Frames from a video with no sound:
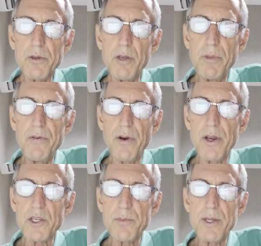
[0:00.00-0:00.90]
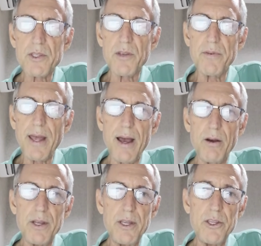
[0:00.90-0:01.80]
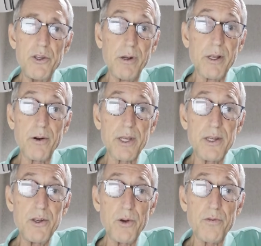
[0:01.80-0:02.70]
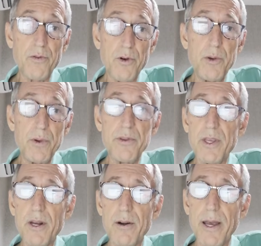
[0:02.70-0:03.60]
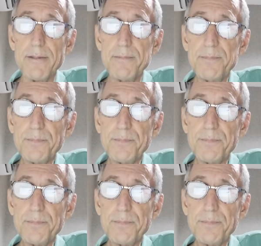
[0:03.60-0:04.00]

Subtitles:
could be very expensive. Now you literally can do it free with the internet.